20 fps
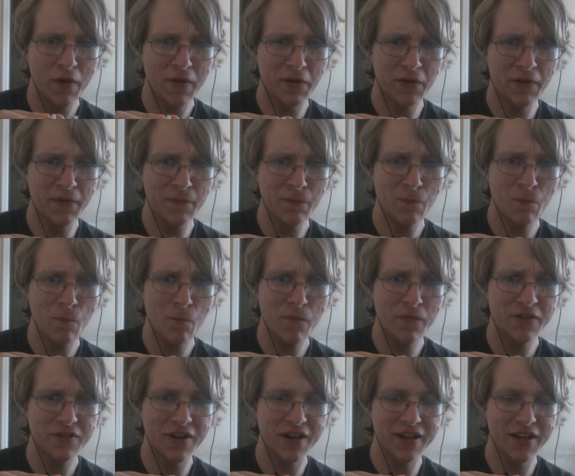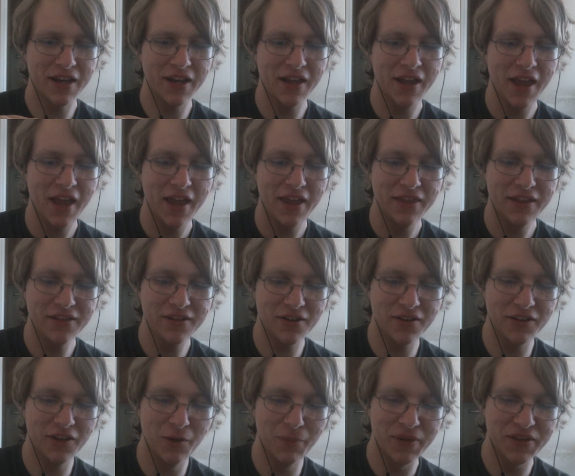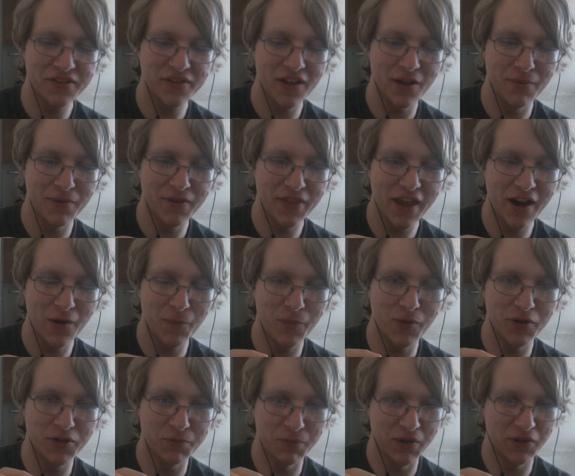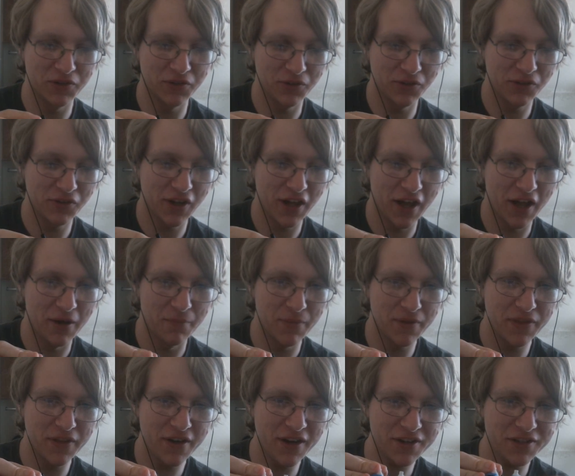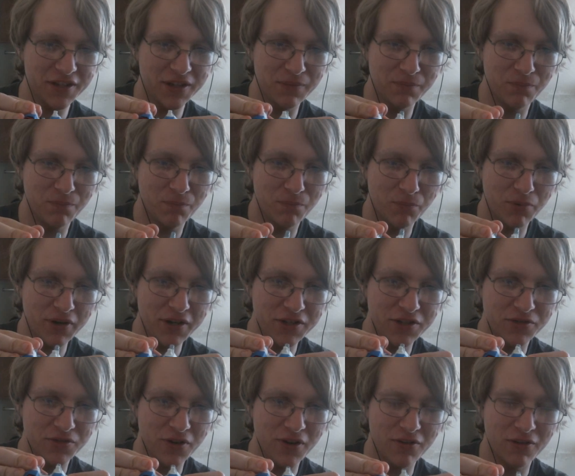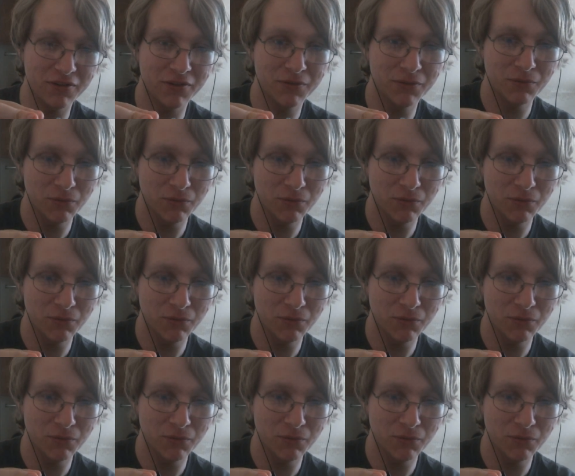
on, try to get. These are a little bit stubborn. They are push missiles, but they're actually pretty strong.